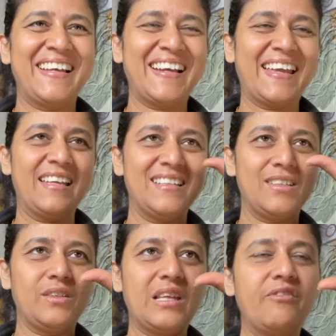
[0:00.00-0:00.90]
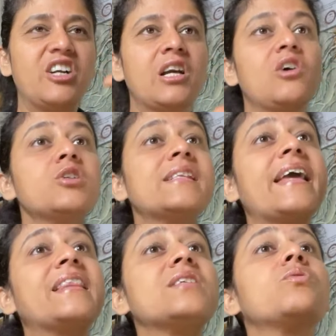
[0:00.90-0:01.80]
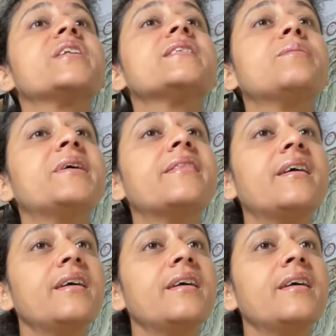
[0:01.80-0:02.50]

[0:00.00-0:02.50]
Okay, so the word goes like this. What is the mantra?